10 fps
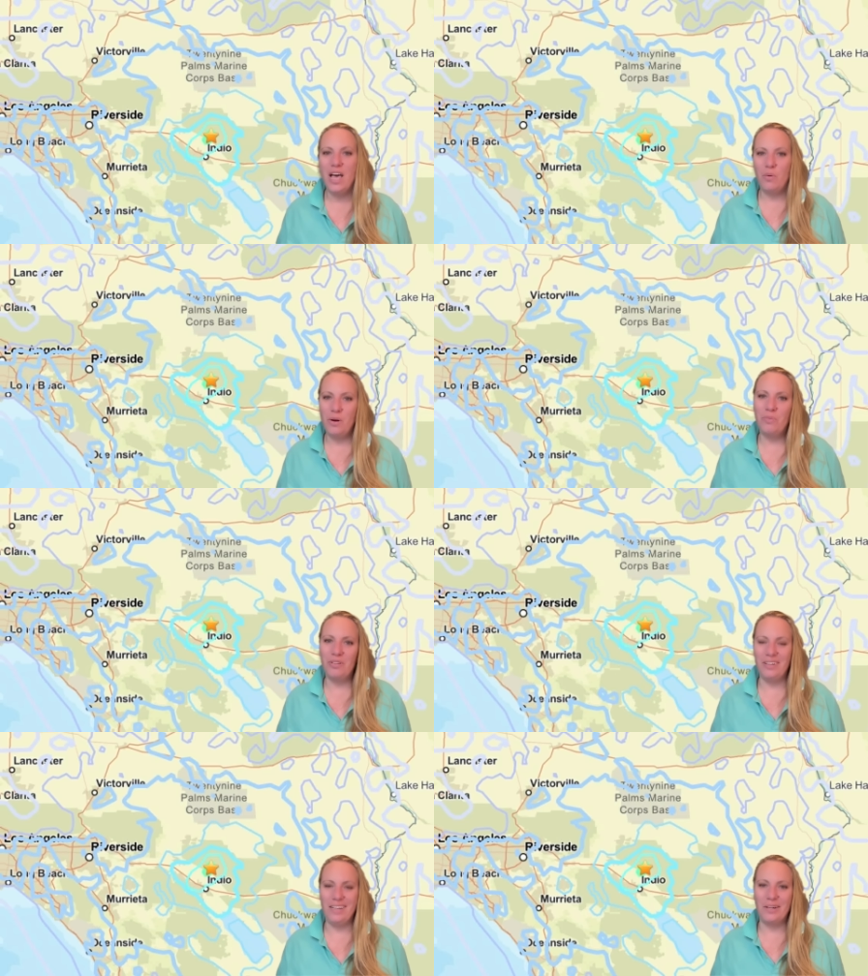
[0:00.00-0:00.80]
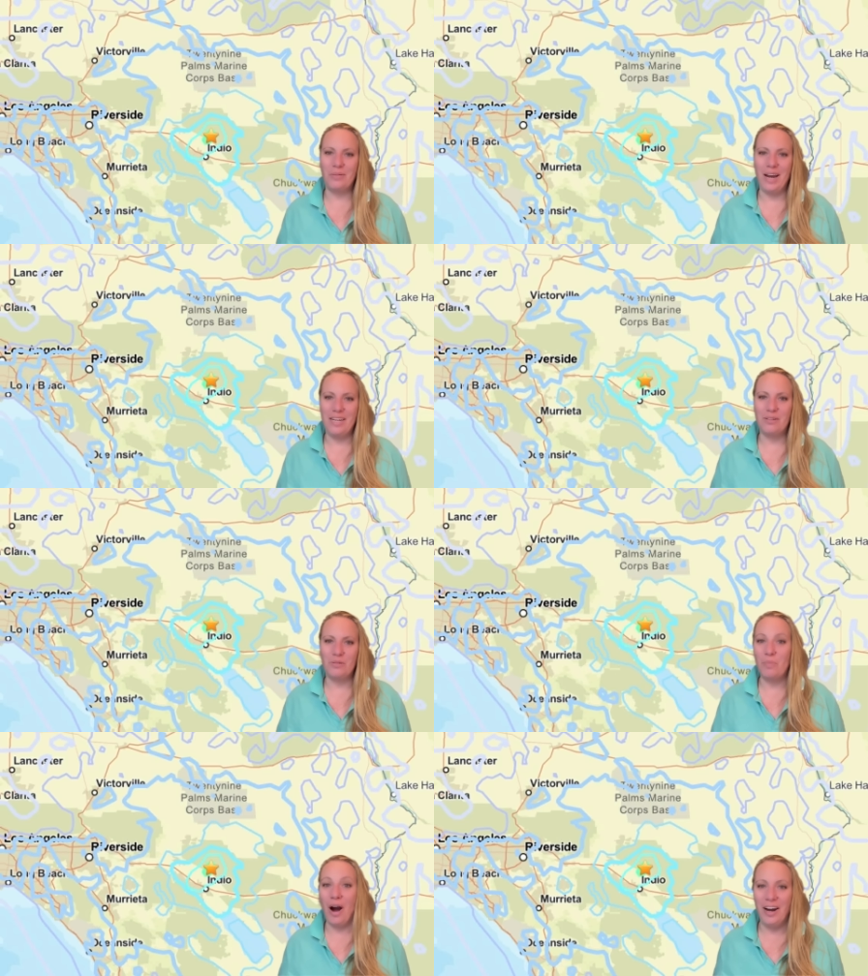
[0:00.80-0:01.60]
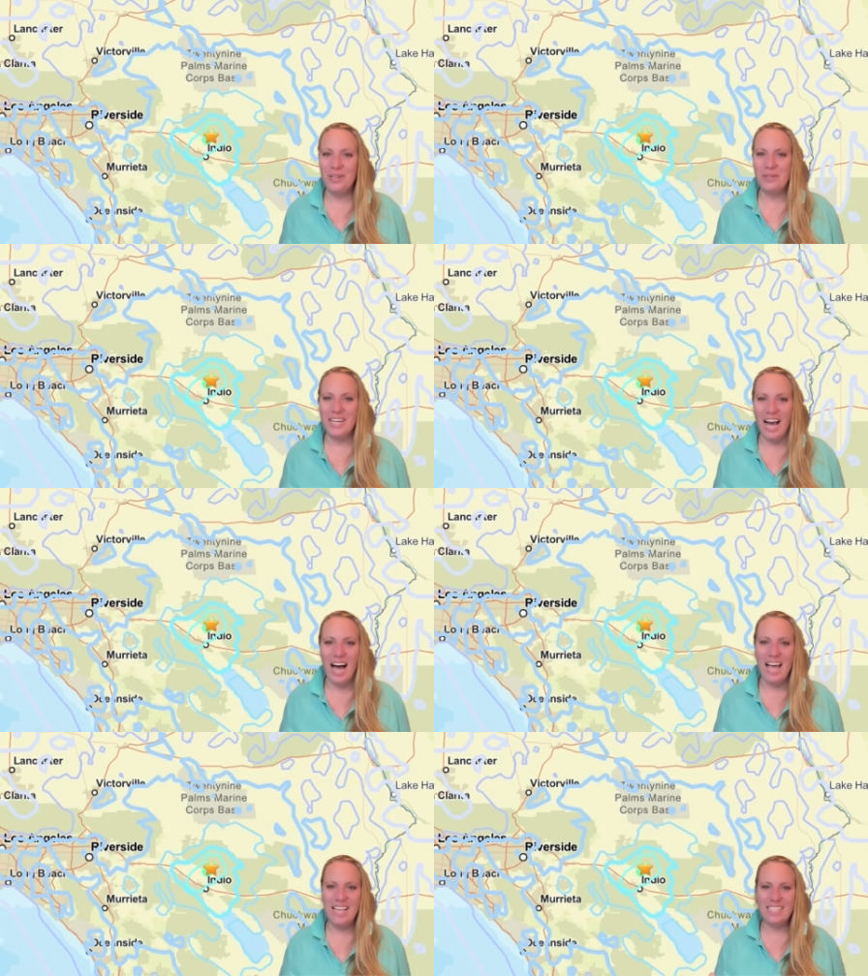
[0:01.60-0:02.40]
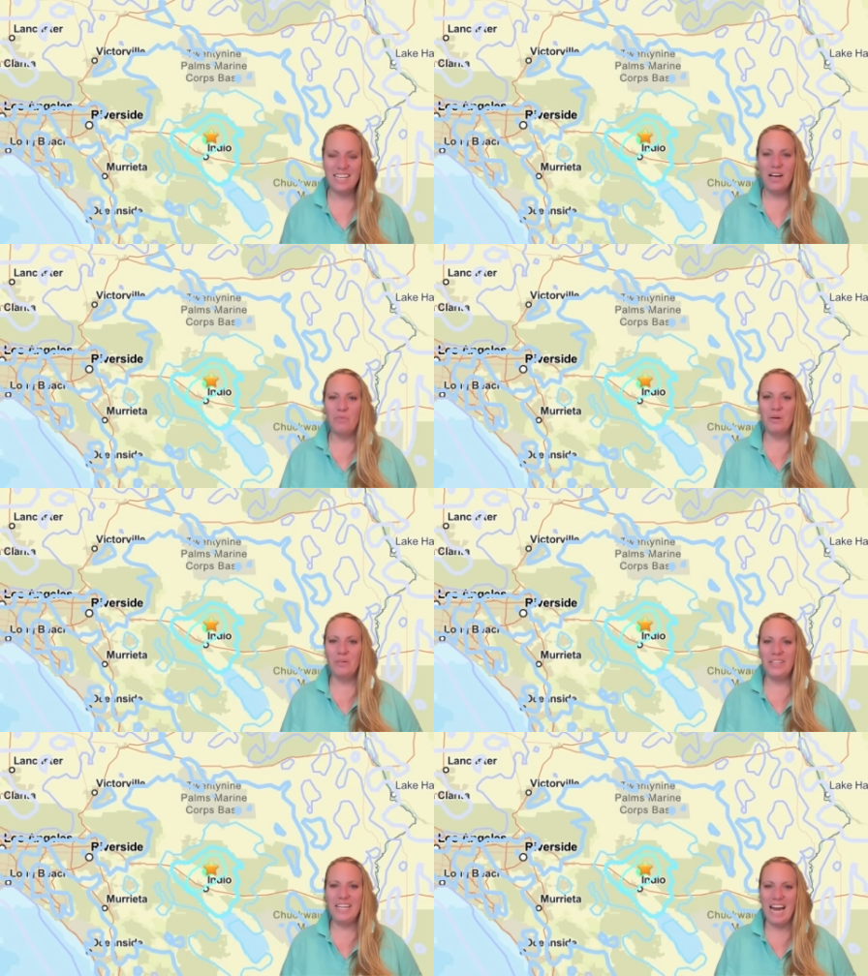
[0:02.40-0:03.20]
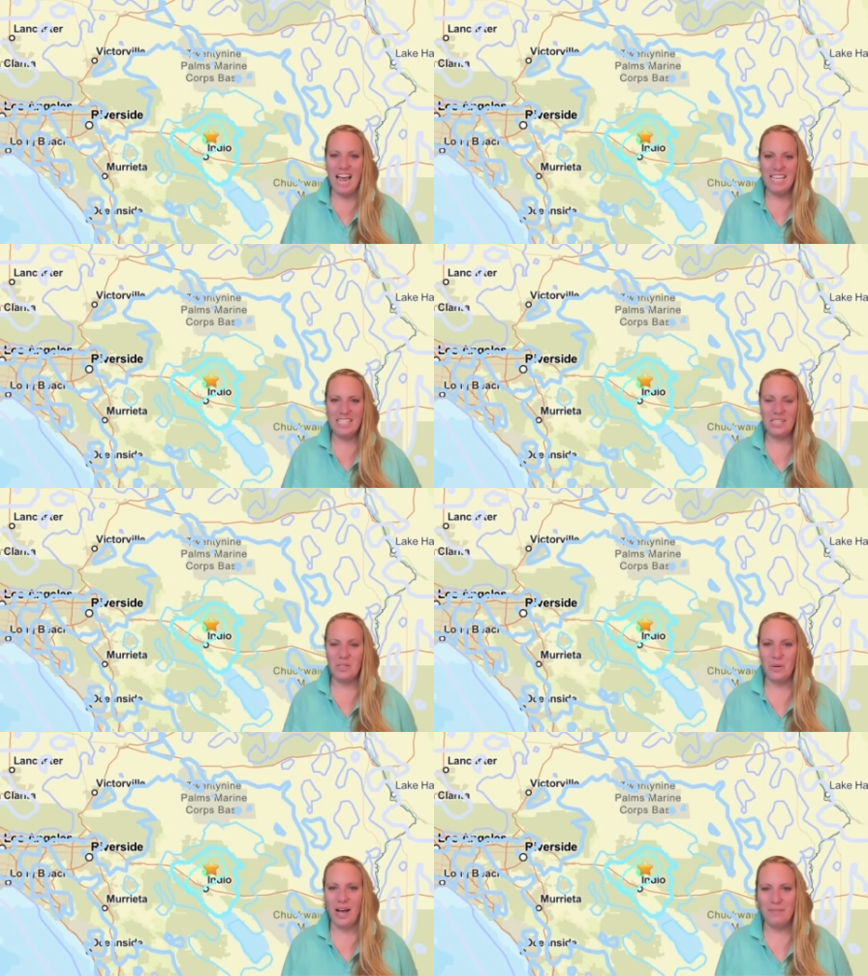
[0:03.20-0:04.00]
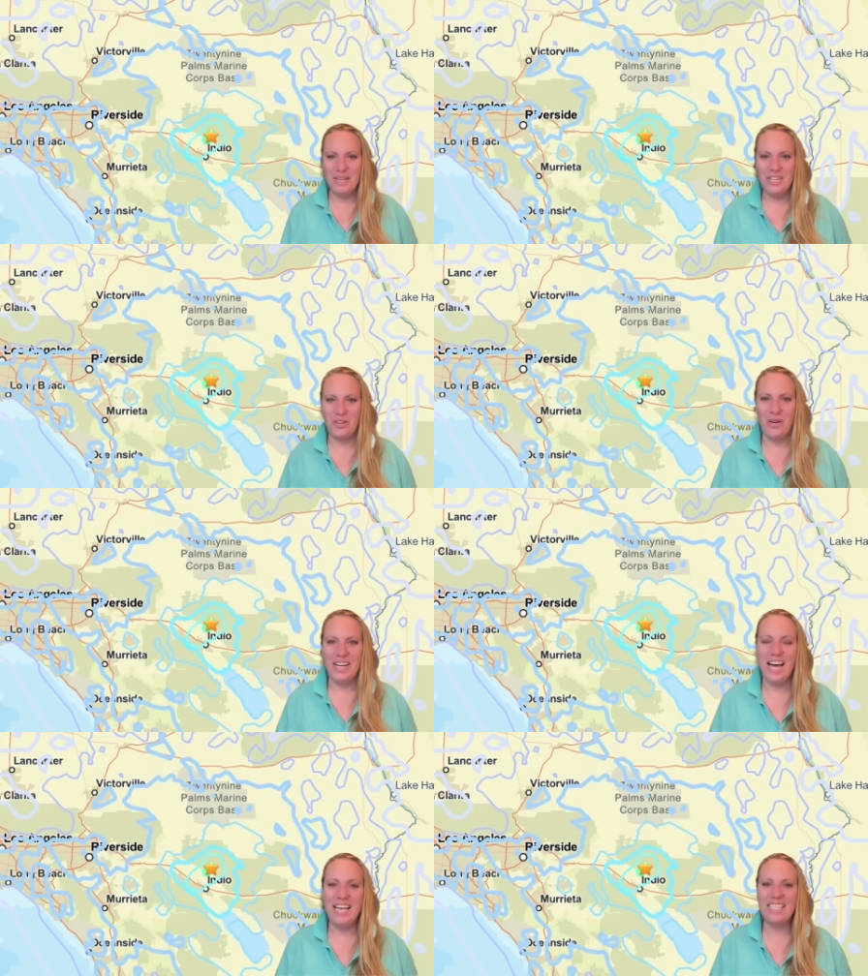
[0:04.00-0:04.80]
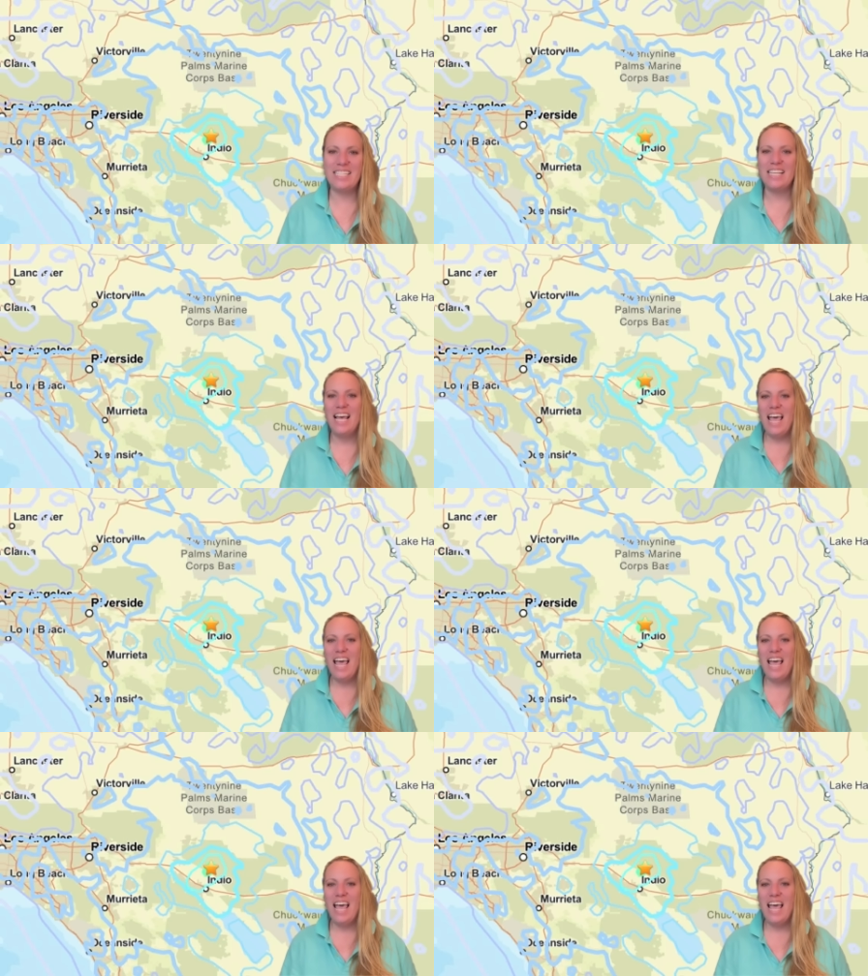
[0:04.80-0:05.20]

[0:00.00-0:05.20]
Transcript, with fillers: We're really a great group, aren't we guys? We're really nice. So come and join us.